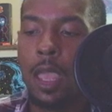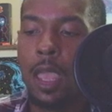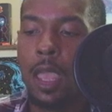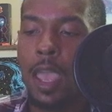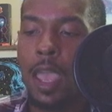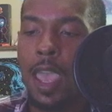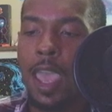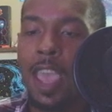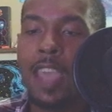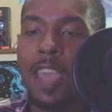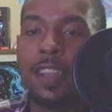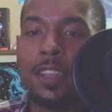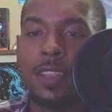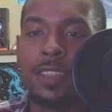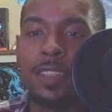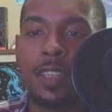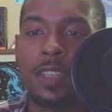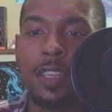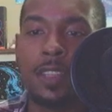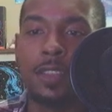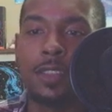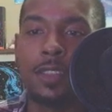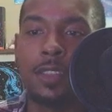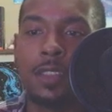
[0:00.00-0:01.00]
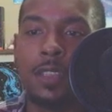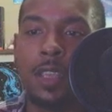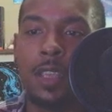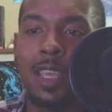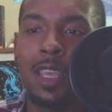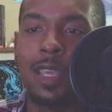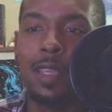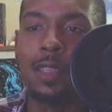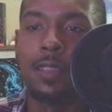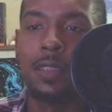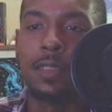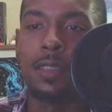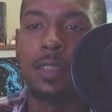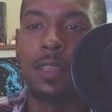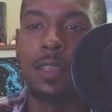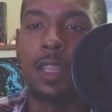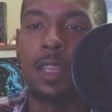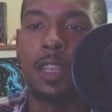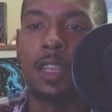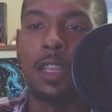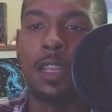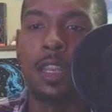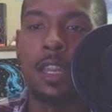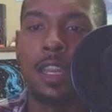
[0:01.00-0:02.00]
in a sense, is
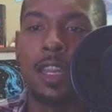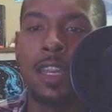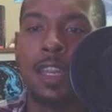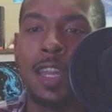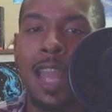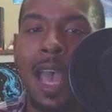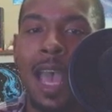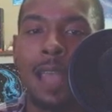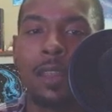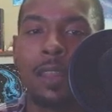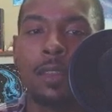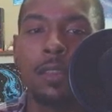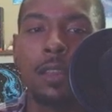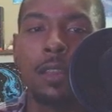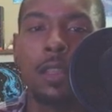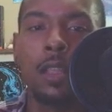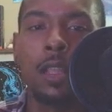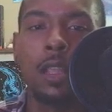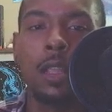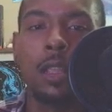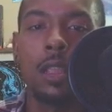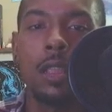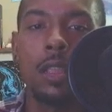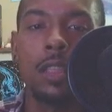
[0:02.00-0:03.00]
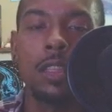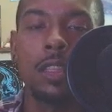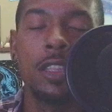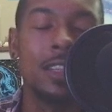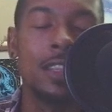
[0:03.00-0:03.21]
not does